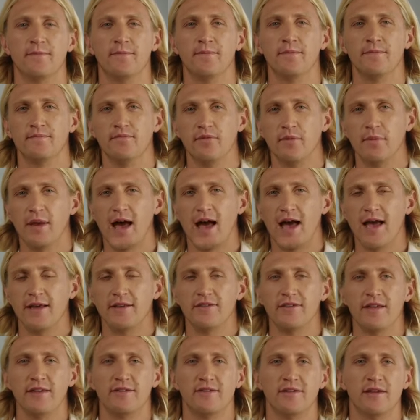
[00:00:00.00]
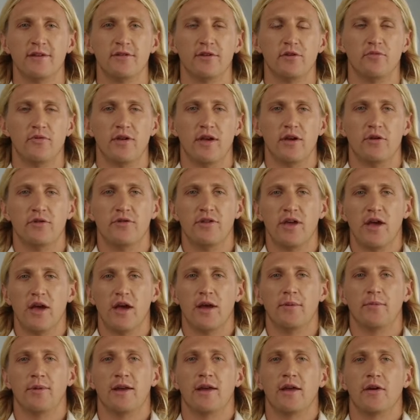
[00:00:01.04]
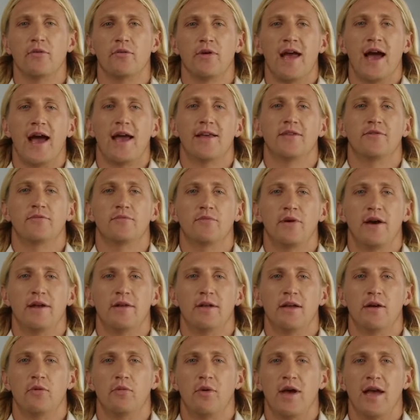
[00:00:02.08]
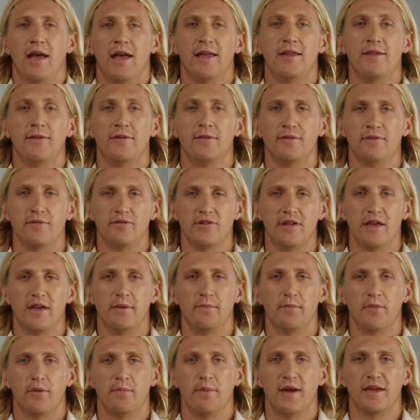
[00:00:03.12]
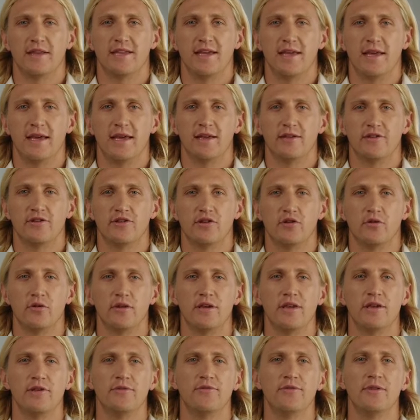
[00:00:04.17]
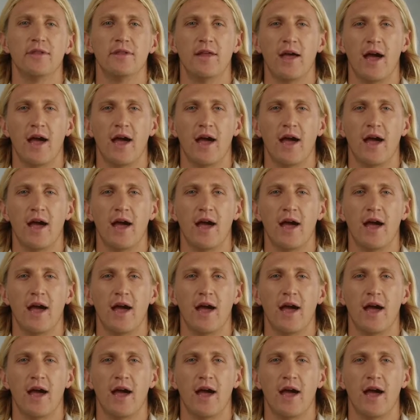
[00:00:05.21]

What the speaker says: from accessing the real DOM in a React-friendly way to implementing intuitive,